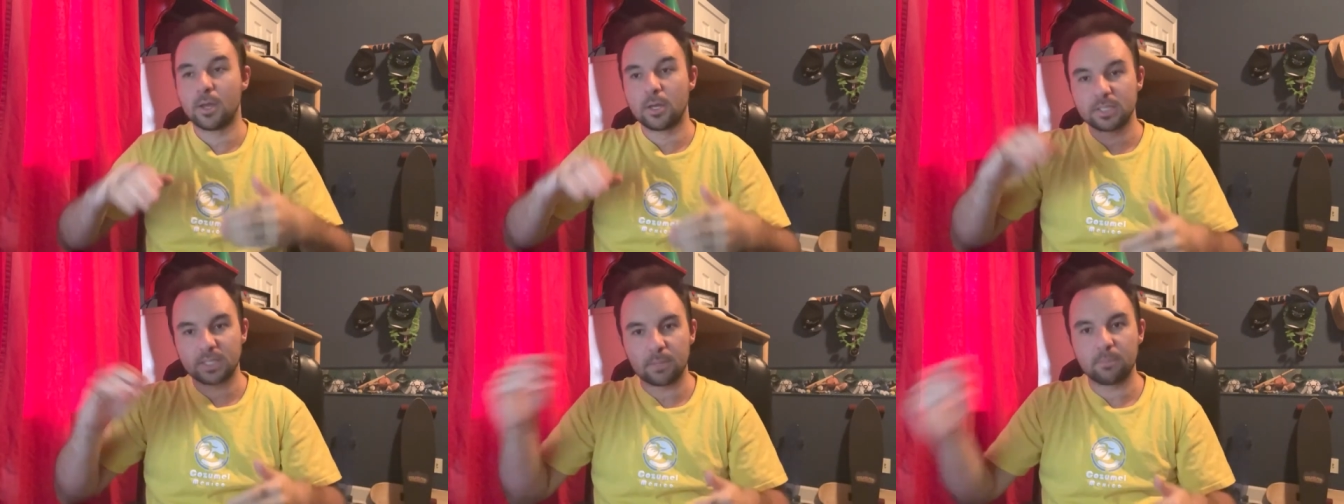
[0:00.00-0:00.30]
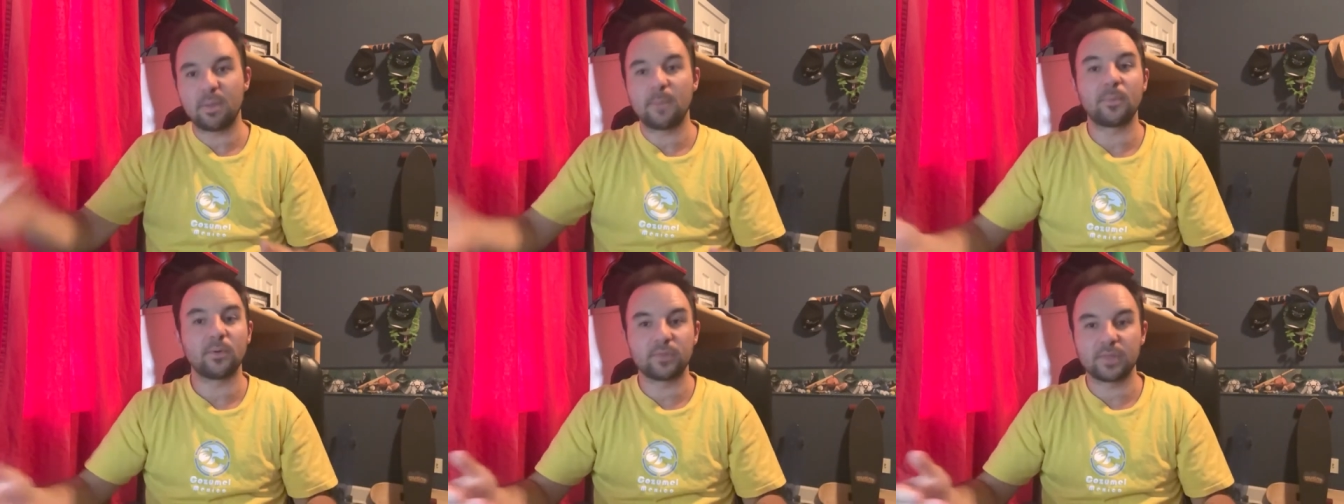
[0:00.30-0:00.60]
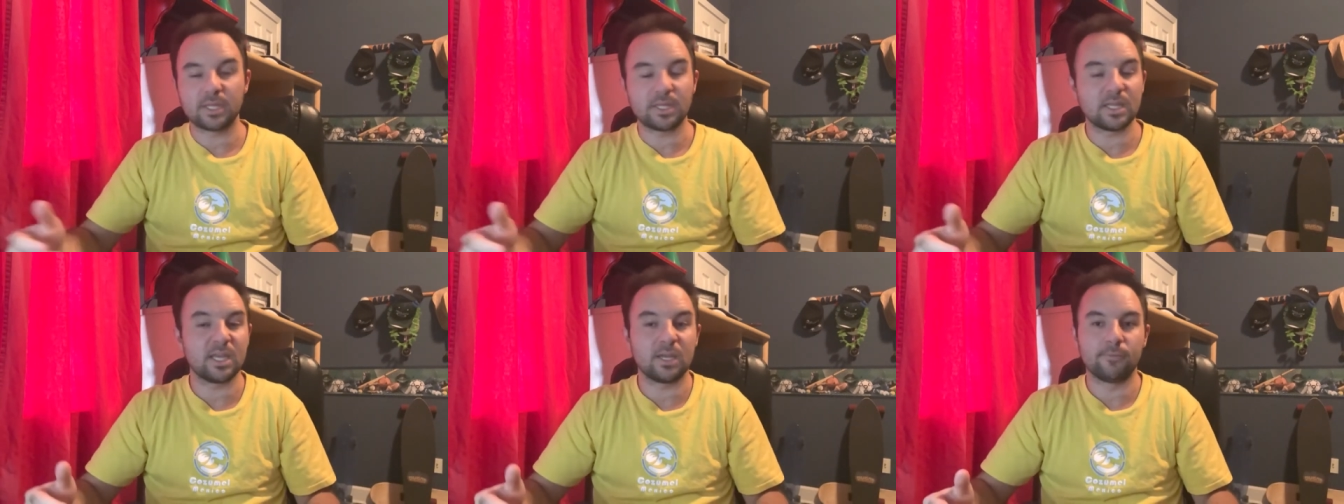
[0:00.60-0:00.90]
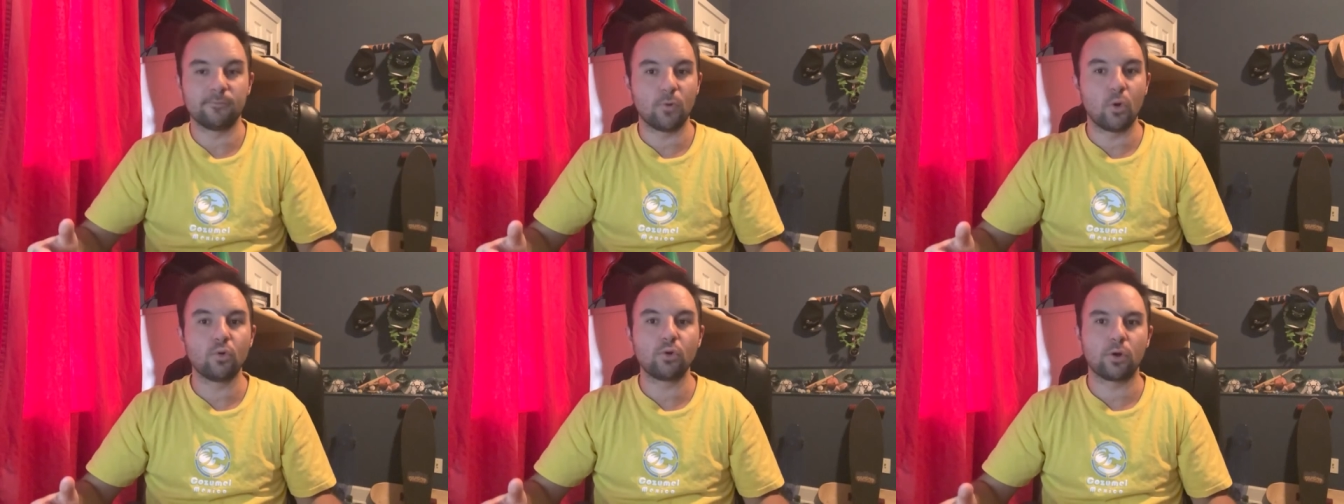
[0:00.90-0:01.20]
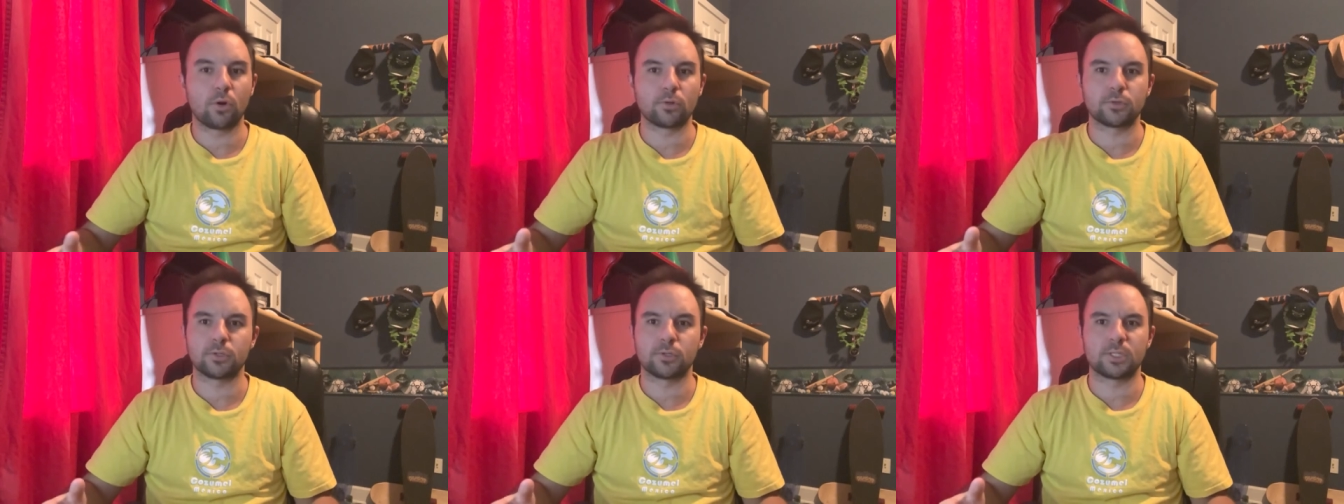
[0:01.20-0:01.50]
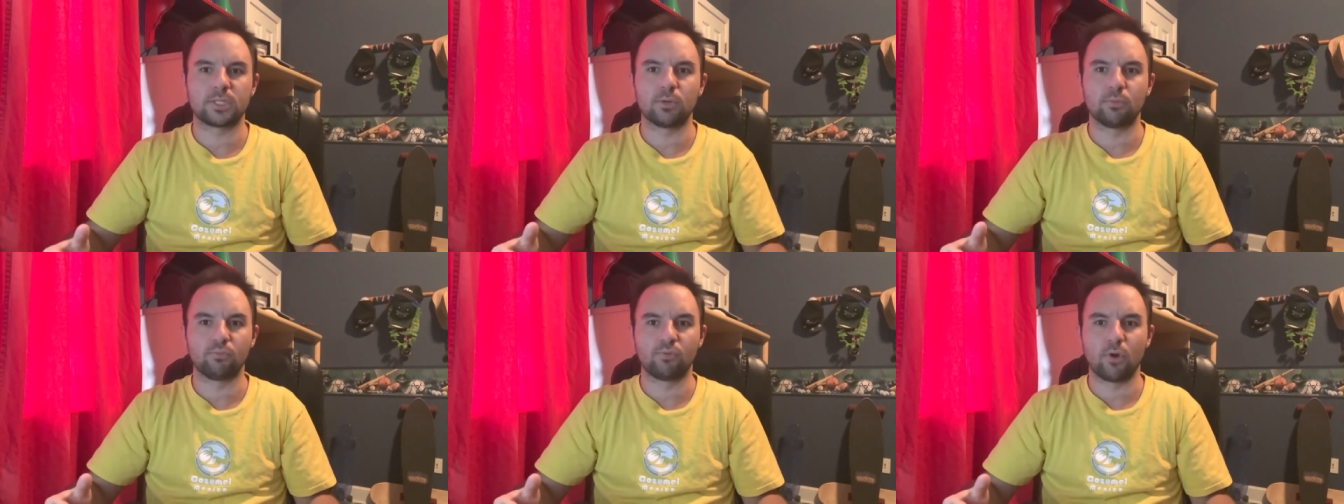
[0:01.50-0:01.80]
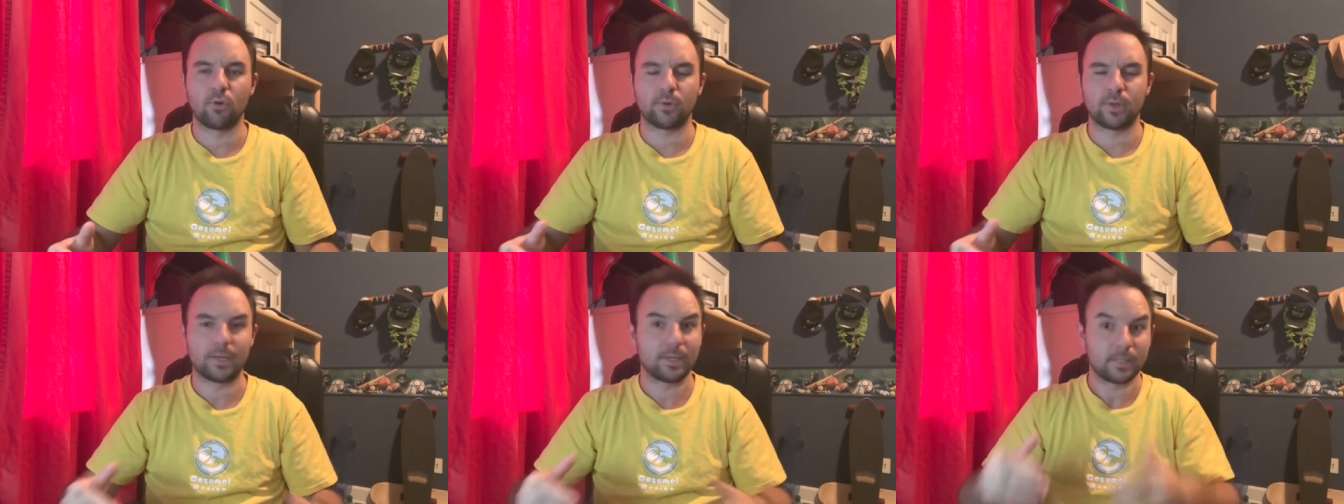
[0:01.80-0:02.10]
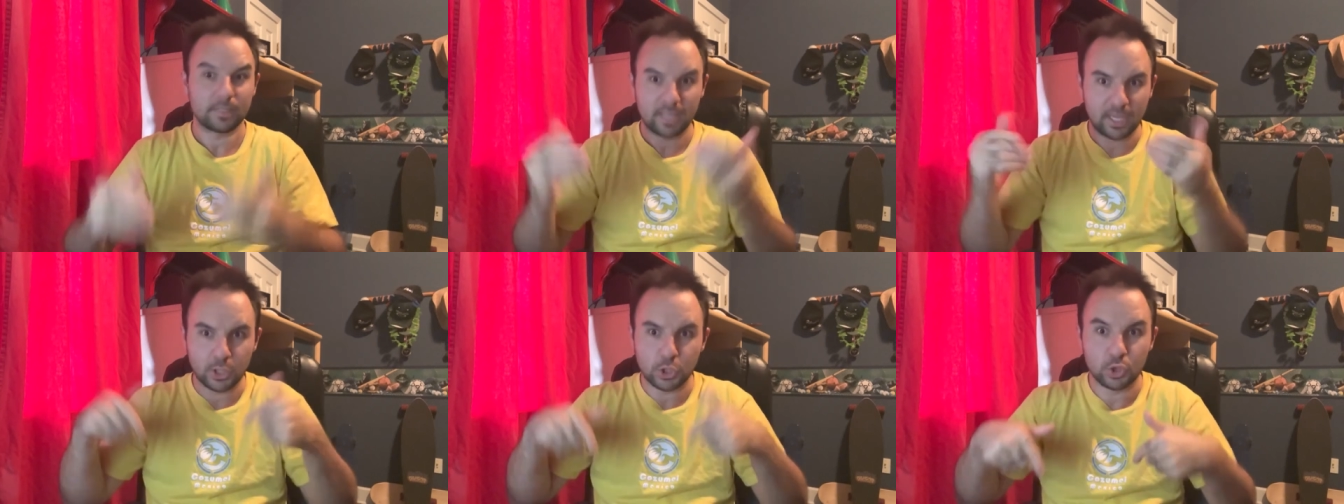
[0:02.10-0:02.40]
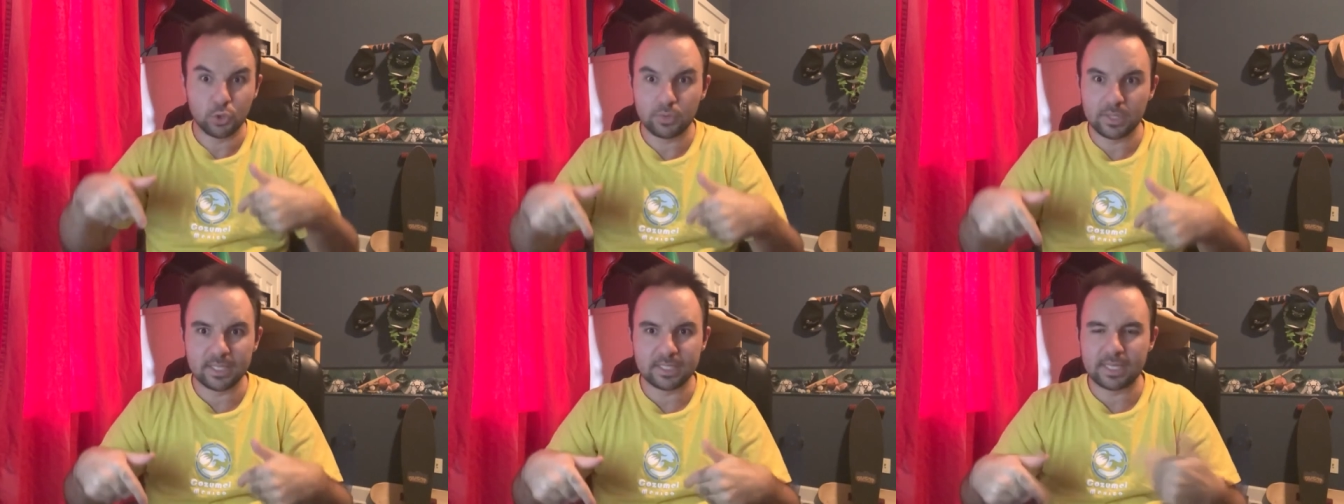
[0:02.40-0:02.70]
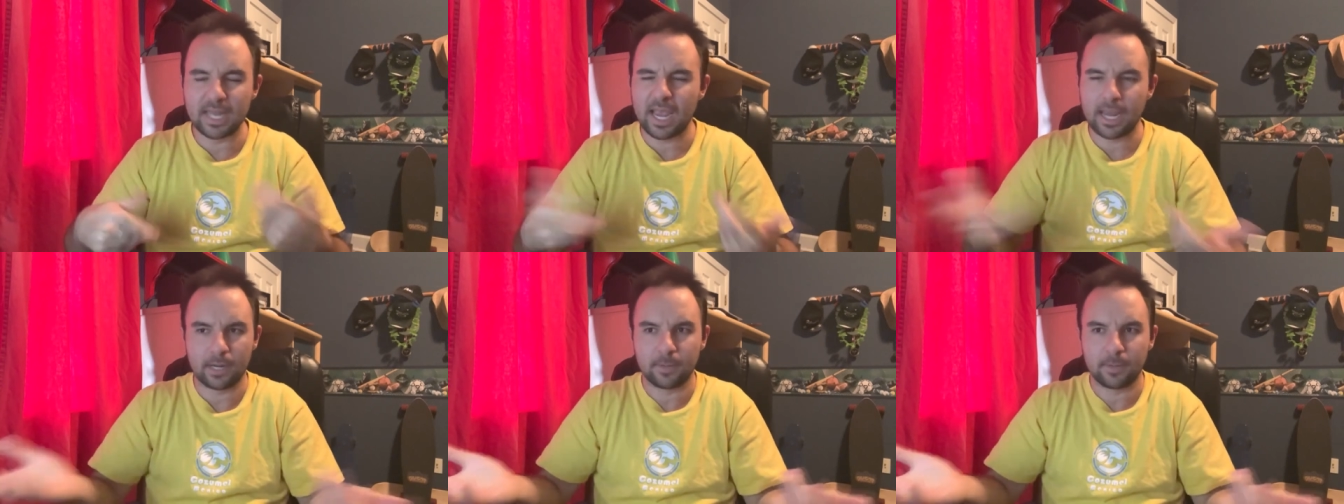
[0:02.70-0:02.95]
some people think the Invoke cards are still broken, like, to this day.